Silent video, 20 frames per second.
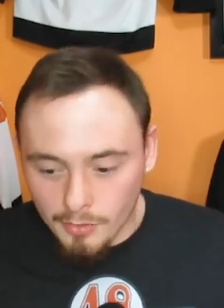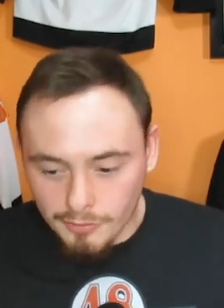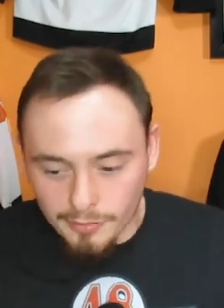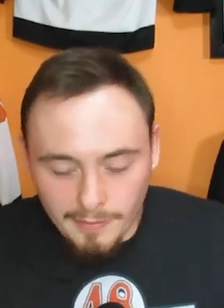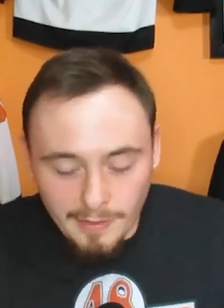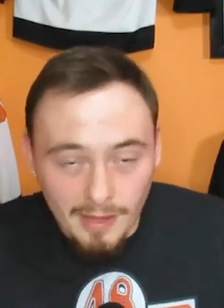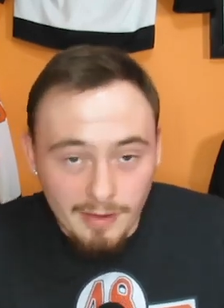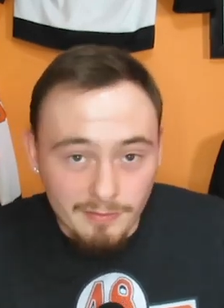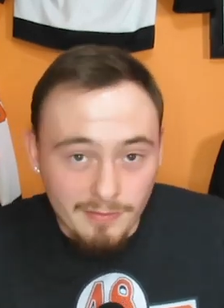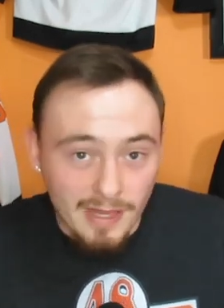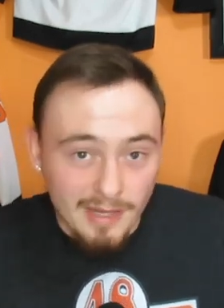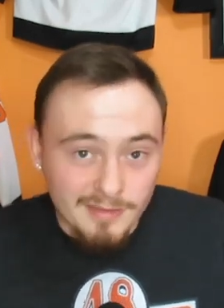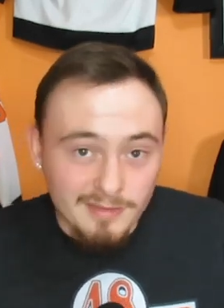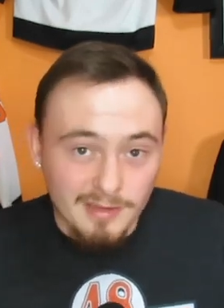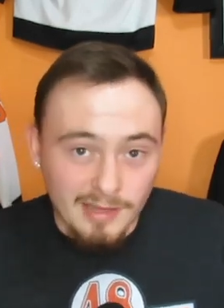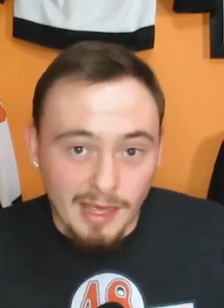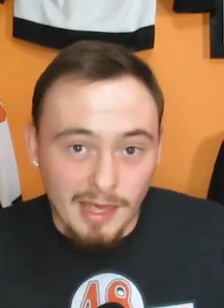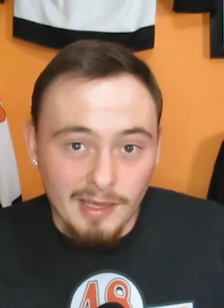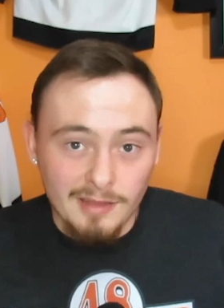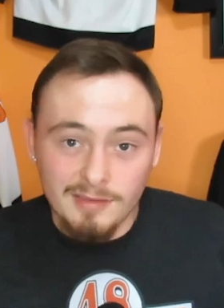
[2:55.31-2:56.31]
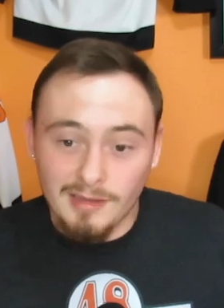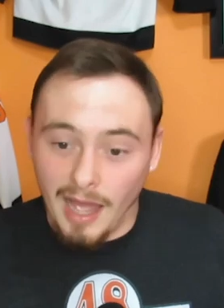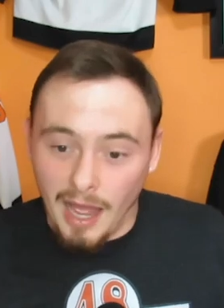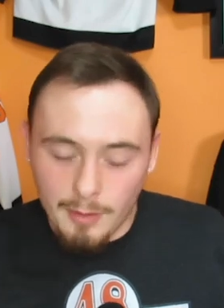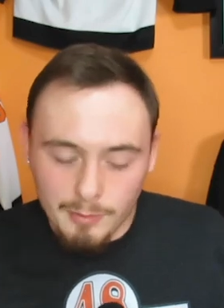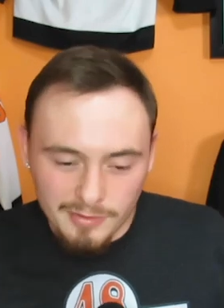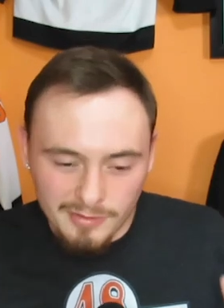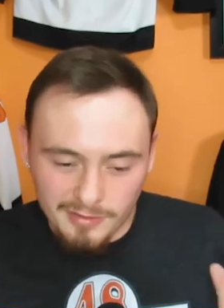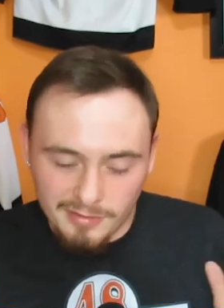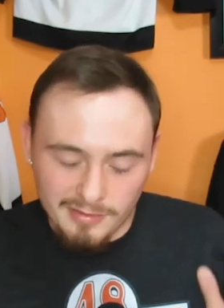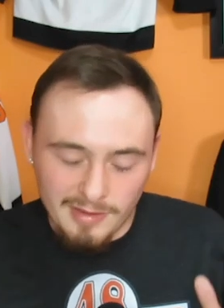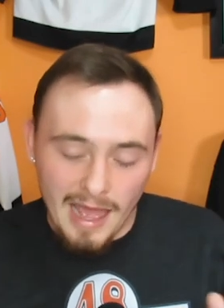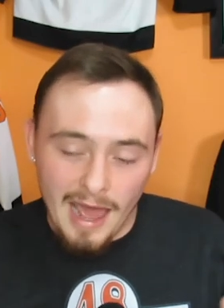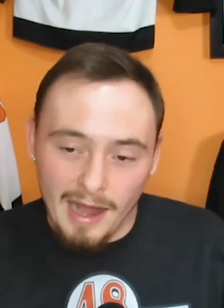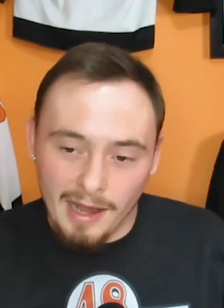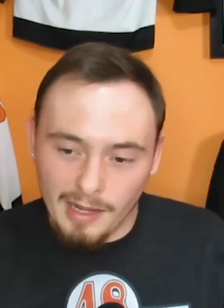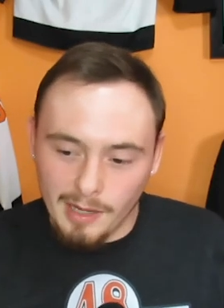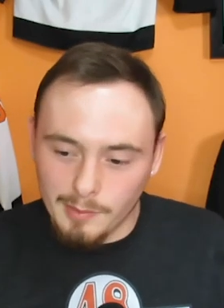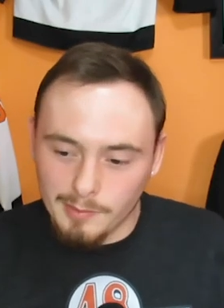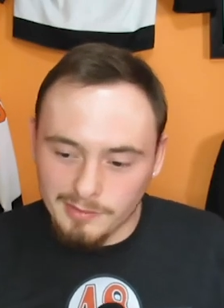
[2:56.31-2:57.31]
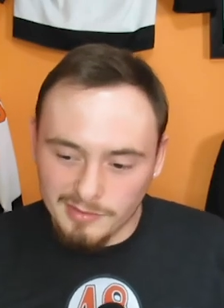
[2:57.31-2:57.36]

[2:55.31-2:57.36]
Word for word: So if that's the case, I was ecstatic.